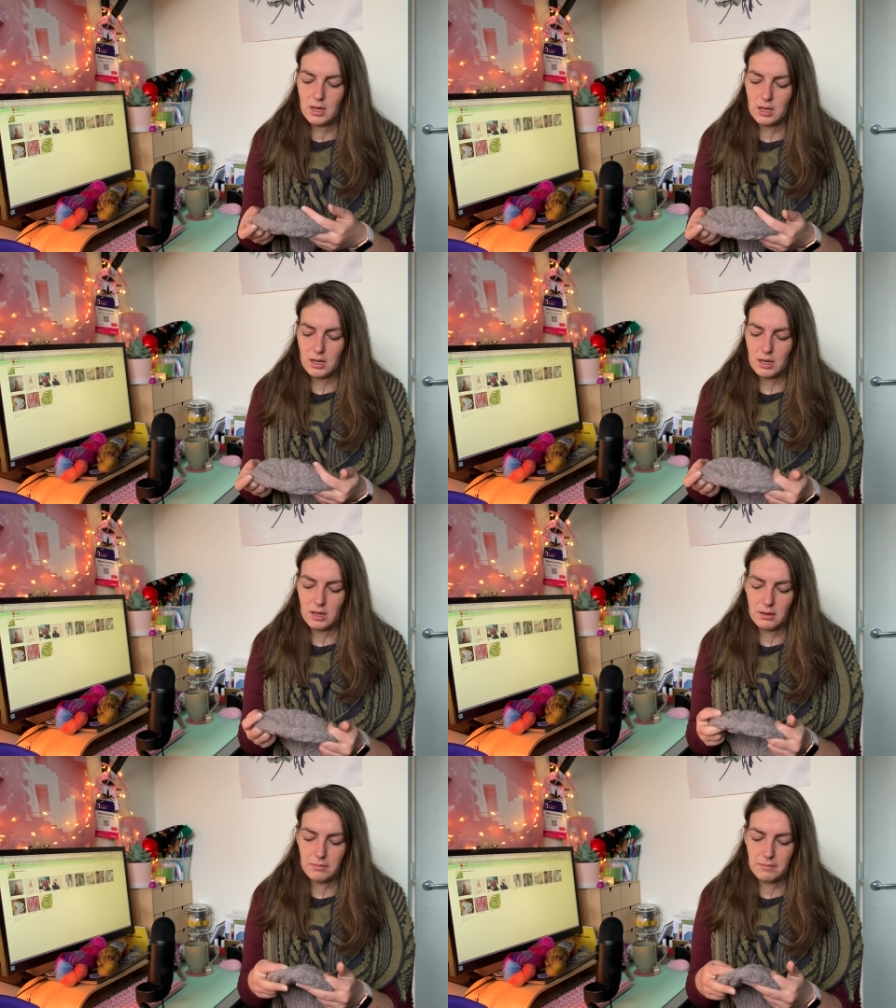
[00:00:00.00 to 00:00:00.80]

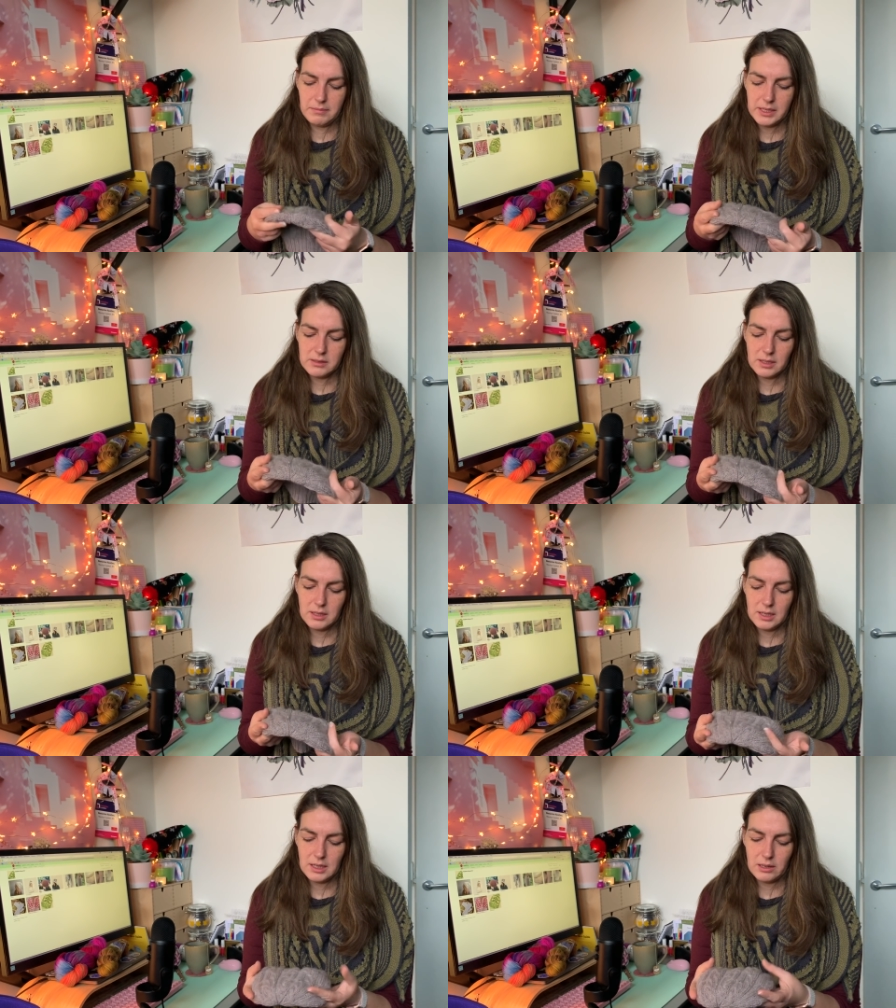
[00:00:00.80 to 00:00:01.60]
because I
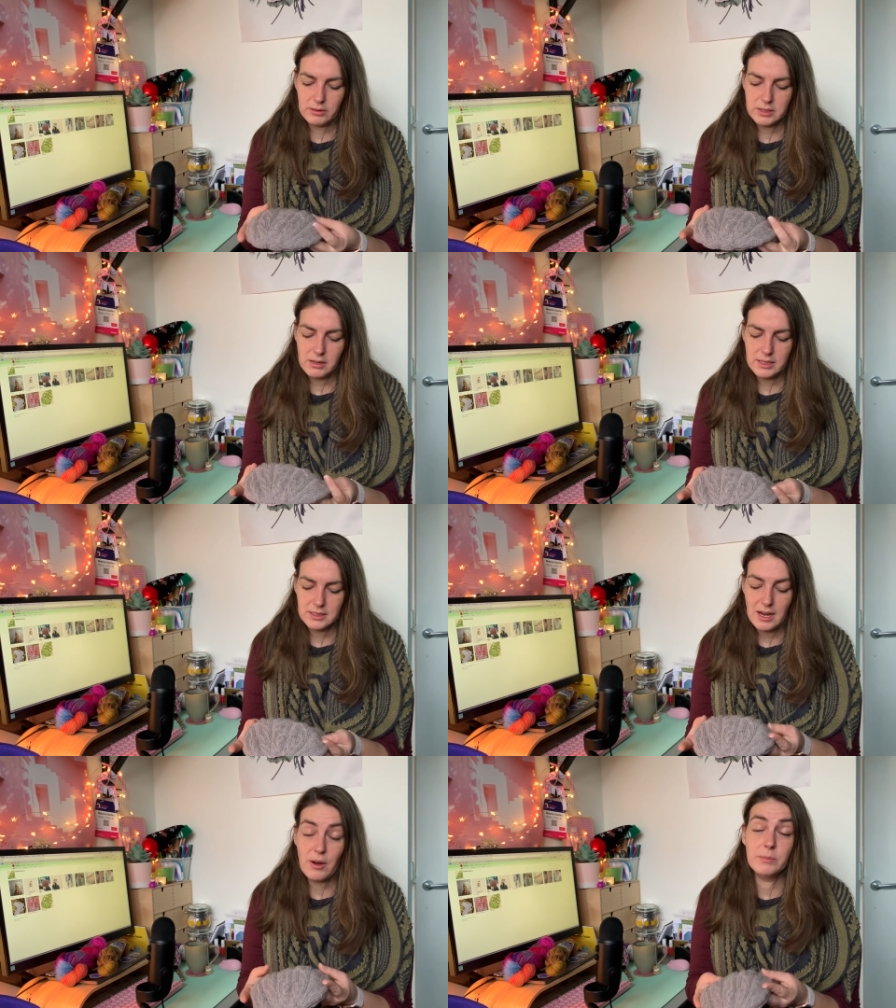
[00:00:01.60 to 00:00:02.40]
think it looks nice.
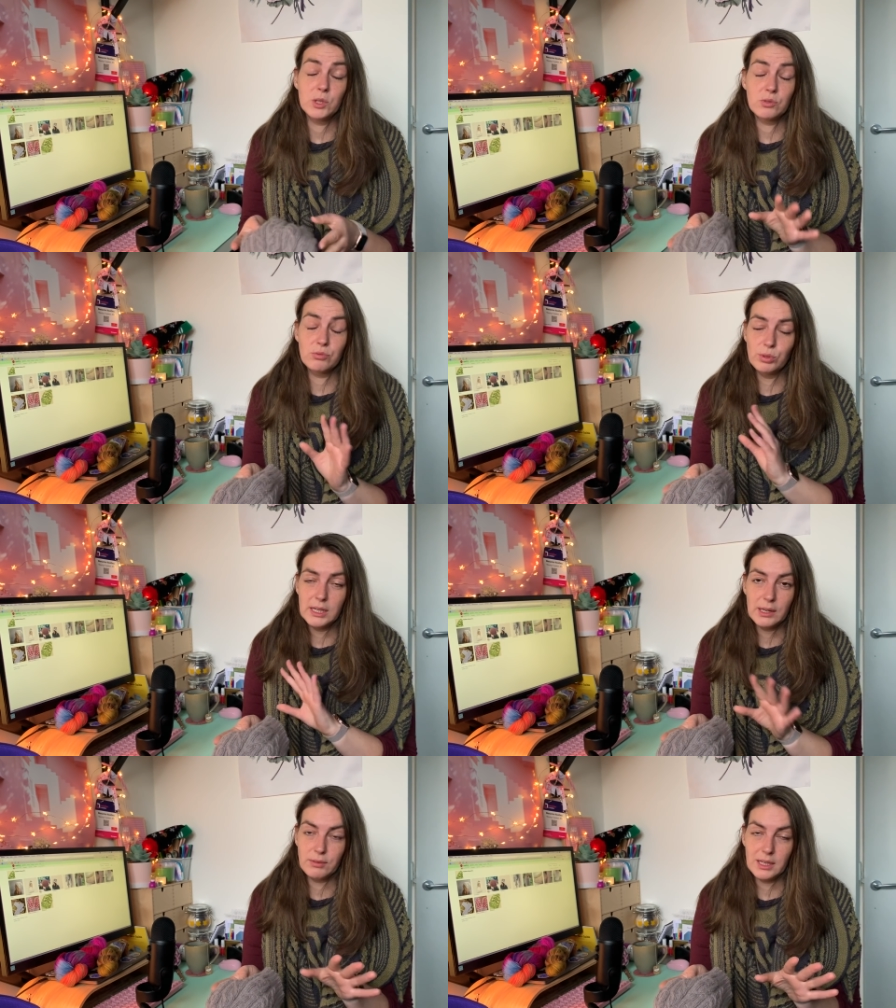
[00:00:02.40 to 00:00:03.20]
Now I'm just
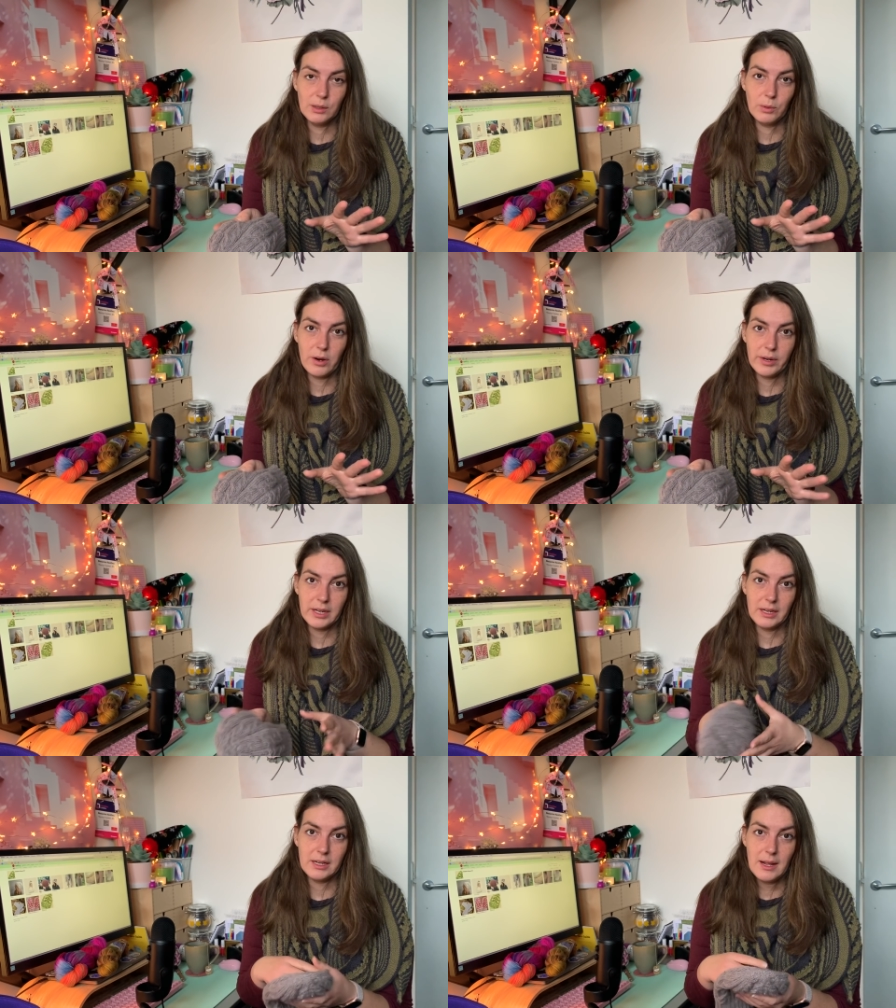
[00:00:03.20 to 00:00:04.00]
really, really
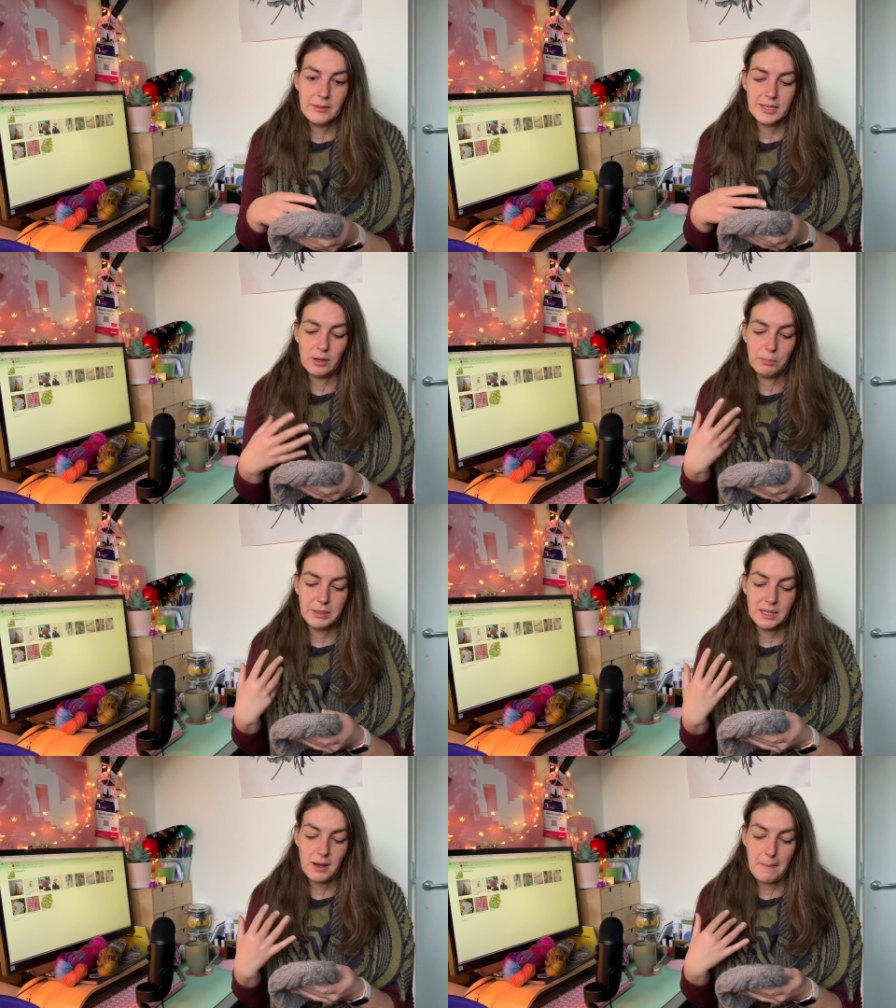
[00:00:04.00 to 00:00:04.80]
worried that it'll
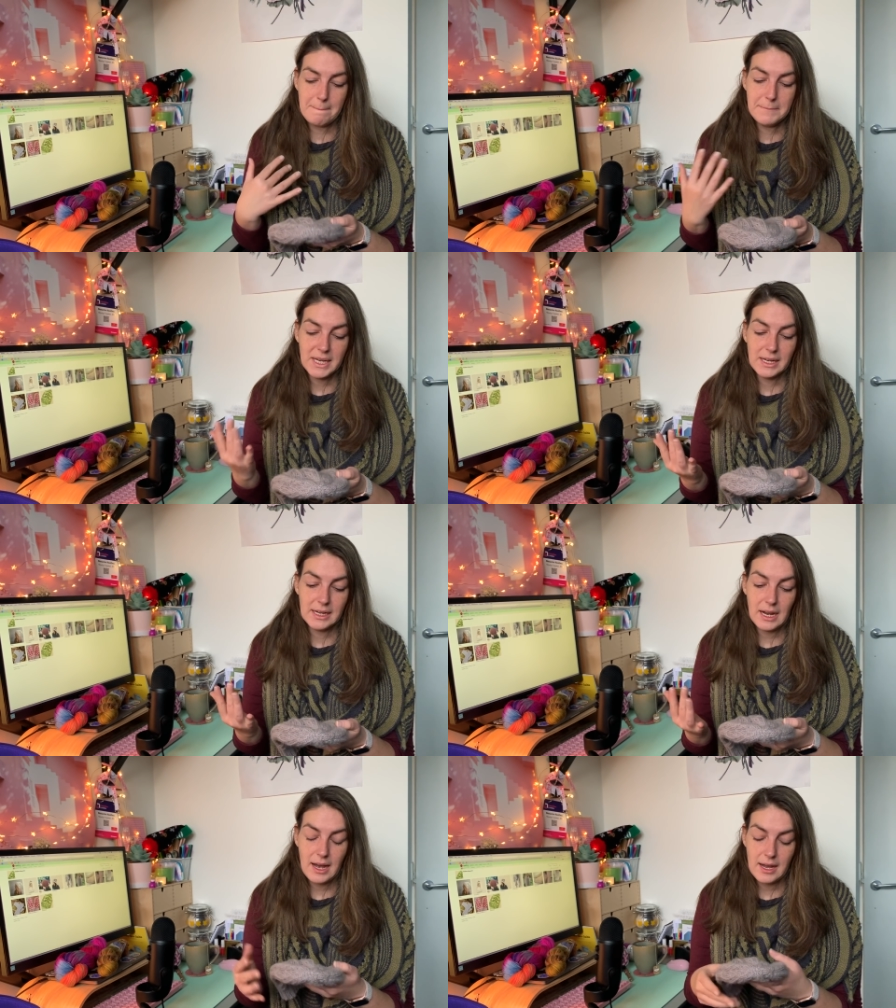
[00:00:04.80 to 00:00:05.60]
become
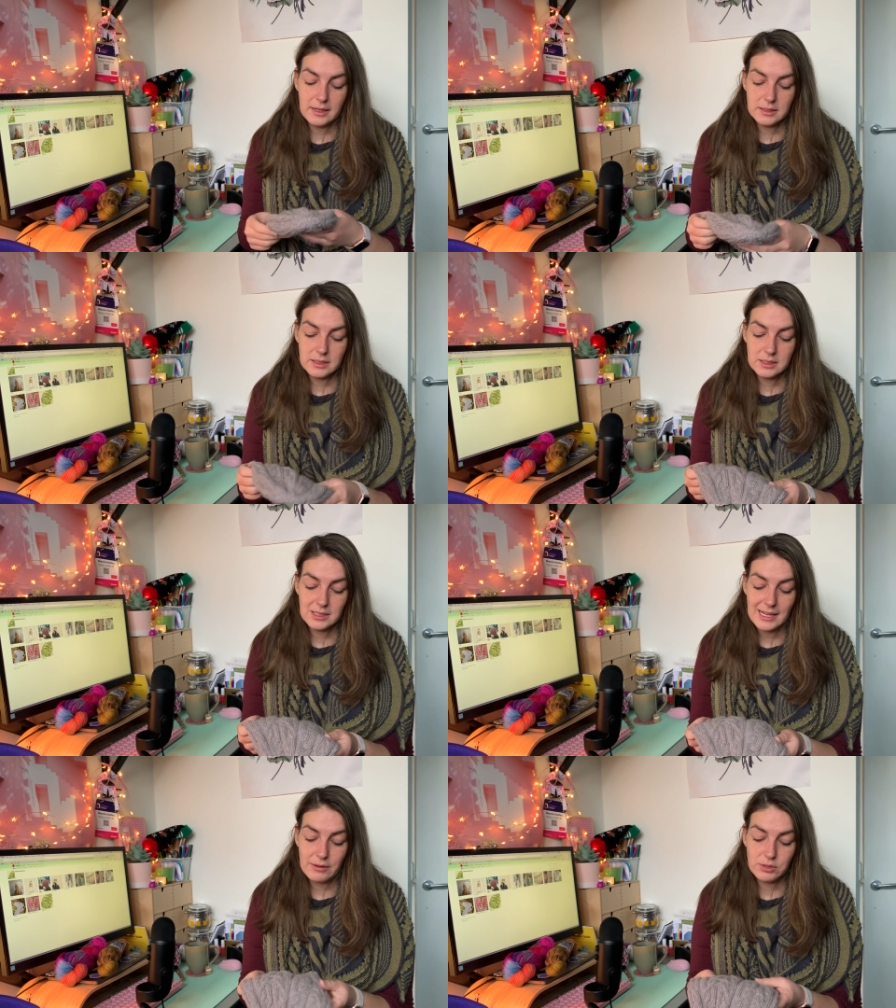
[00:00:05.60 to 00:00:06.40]
big and
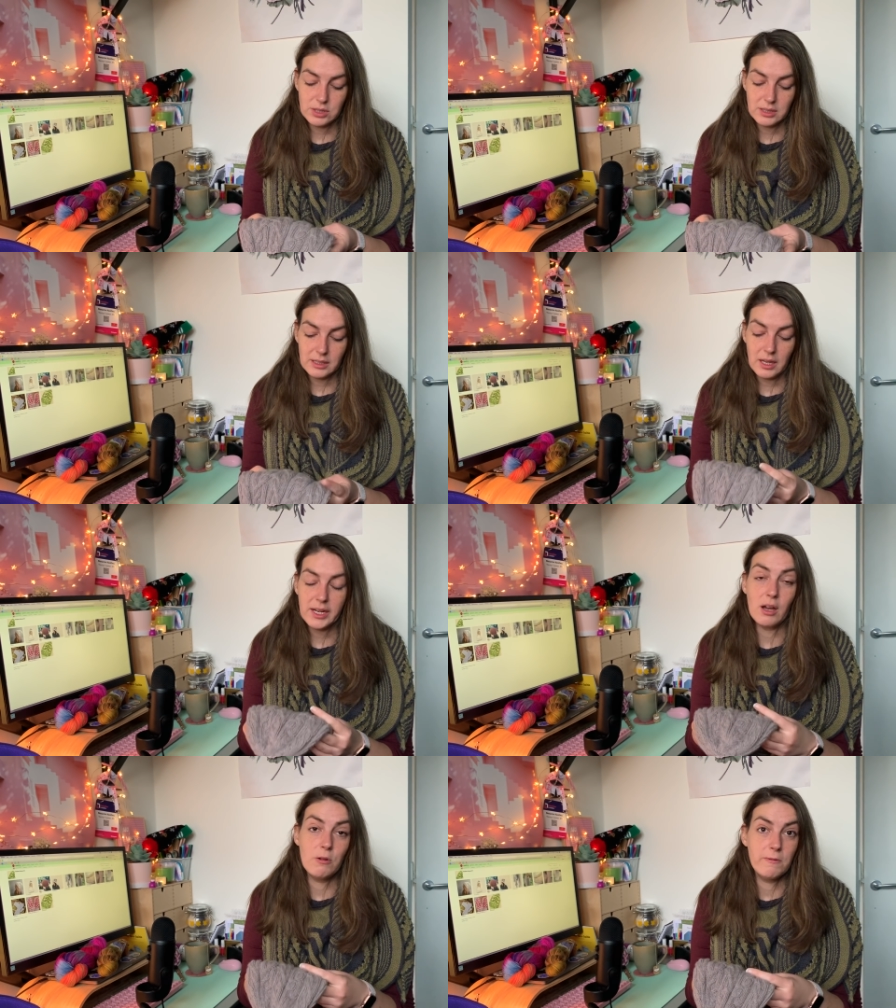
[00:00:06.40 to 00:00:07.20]
slouchy,
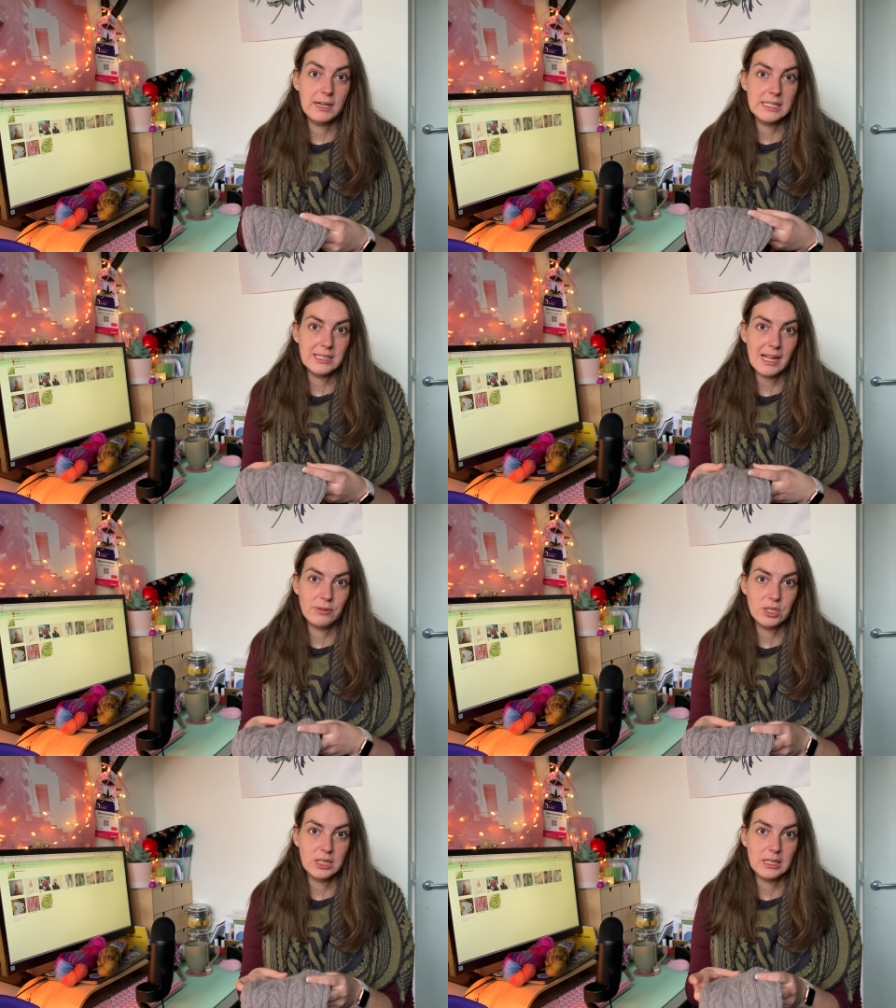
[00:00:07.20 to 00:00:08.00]
like overly
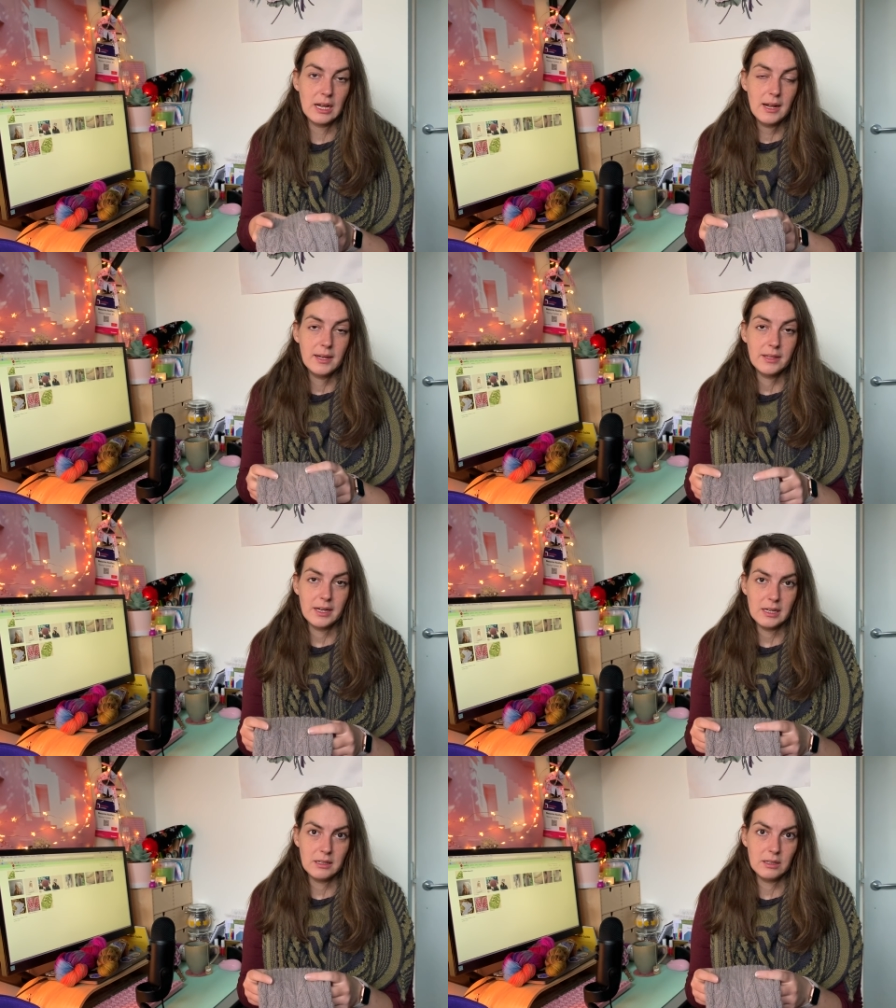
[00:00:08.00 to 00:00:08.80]
slouchy, that it